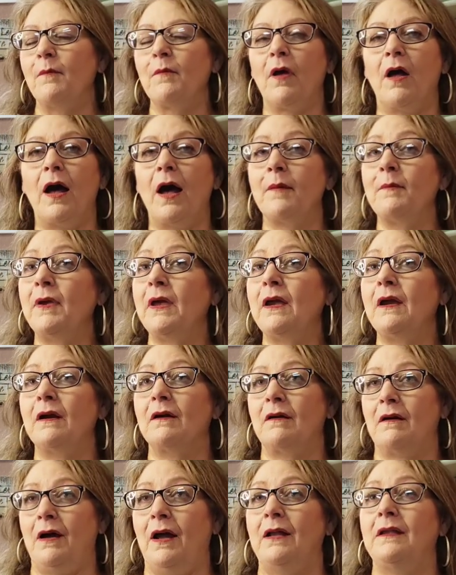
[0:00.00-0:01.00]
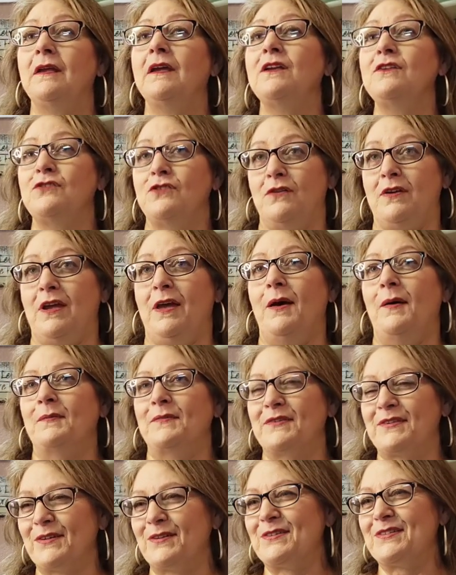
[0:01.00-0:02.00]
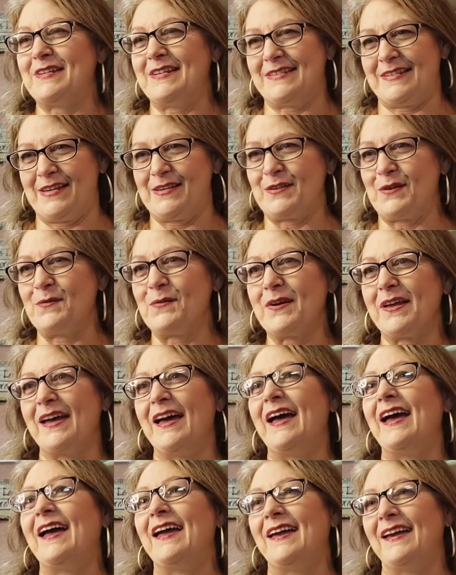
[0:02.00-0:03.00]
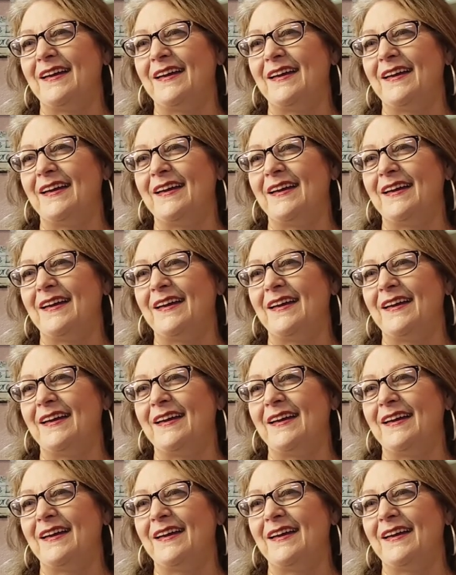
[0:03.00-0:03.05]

And I'm here. I need you, Kim. So she says, okay.